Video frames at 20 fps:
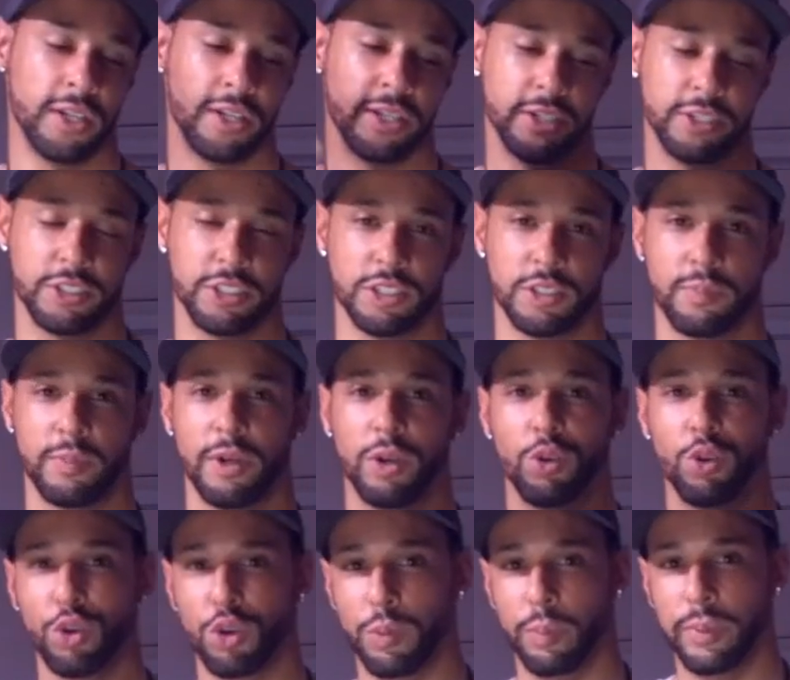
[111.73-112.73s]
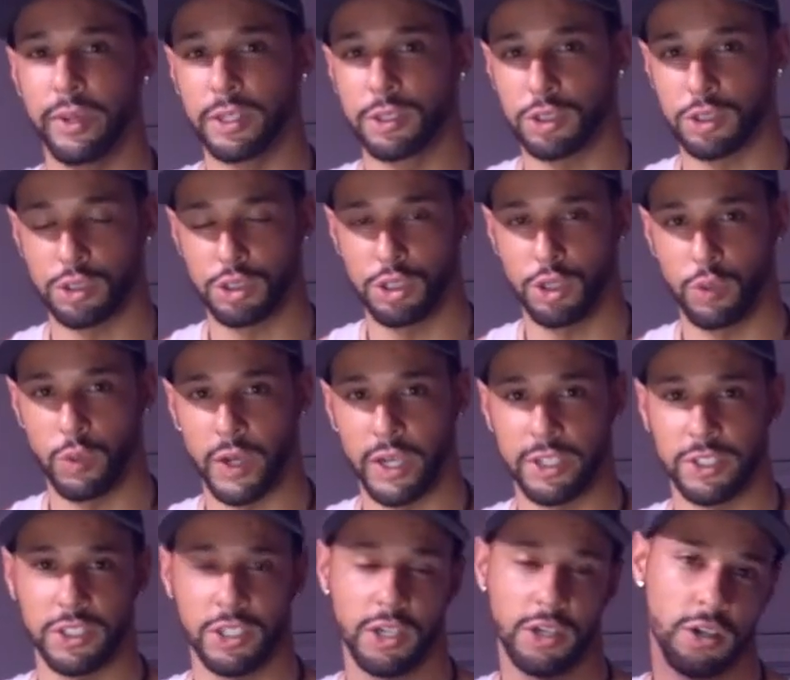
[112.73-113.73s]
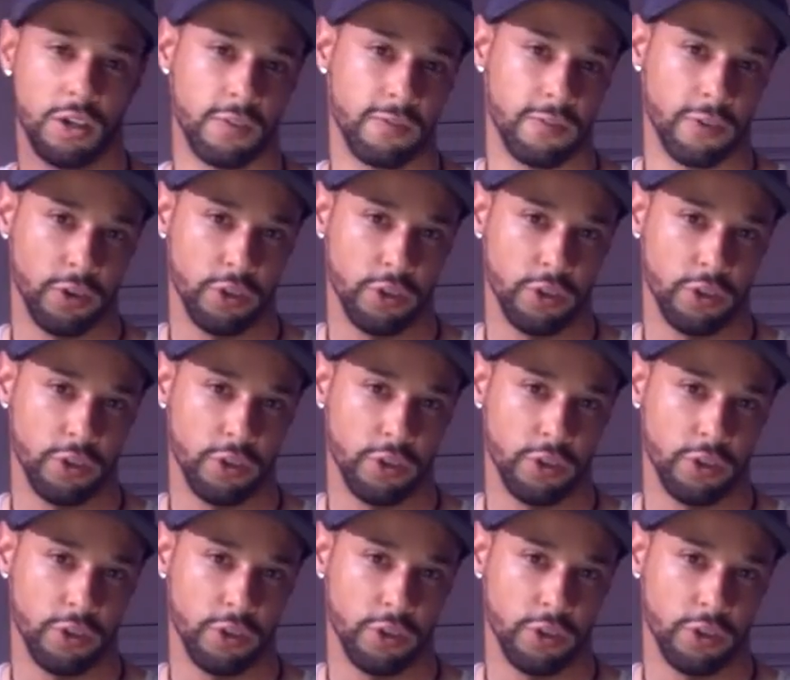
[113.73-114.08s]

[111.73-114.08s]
This is my Google Pixel 2 XL.